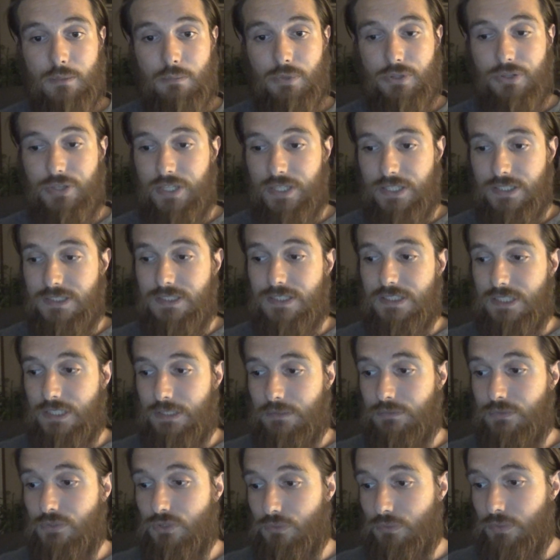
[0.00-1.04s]
But things
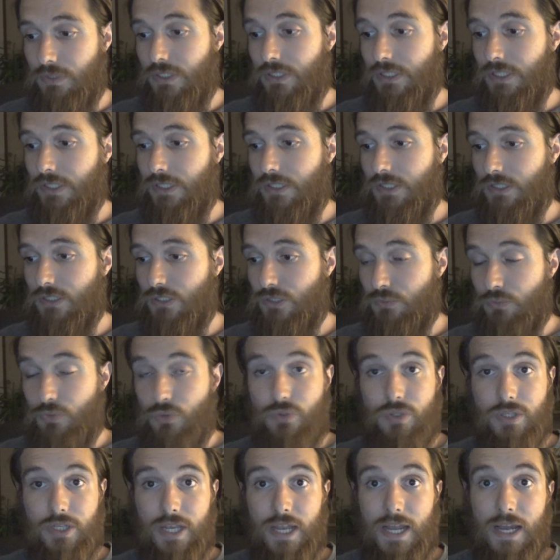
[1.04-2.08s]
seem to be
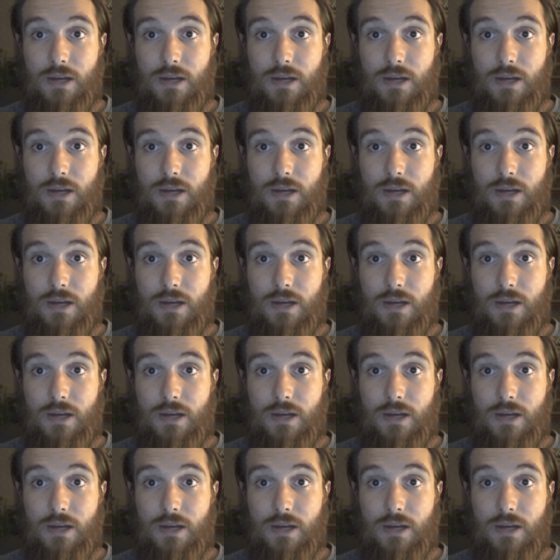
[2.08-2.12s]
smoothing